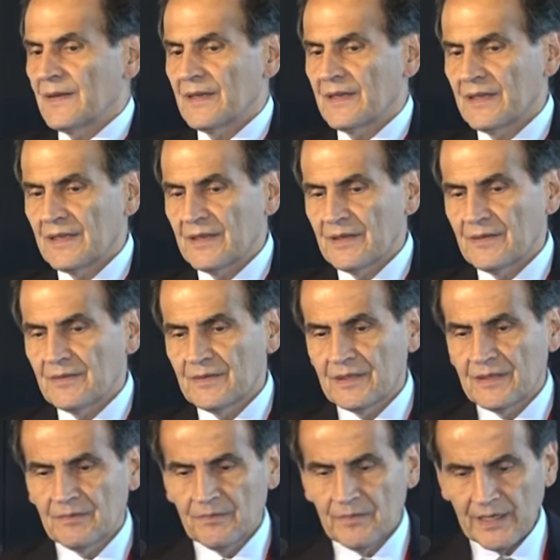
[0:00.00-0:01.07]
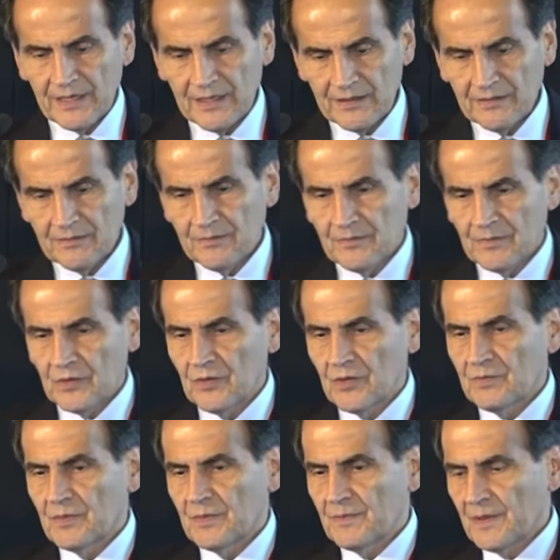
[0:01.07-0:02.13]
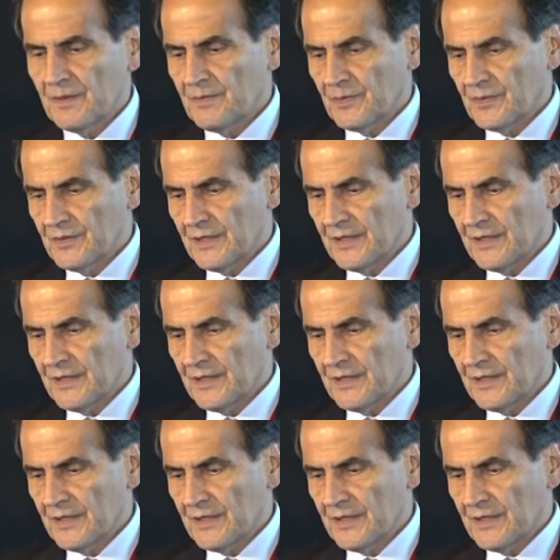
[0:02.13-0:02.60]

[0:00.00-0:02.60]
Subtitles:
The main group of people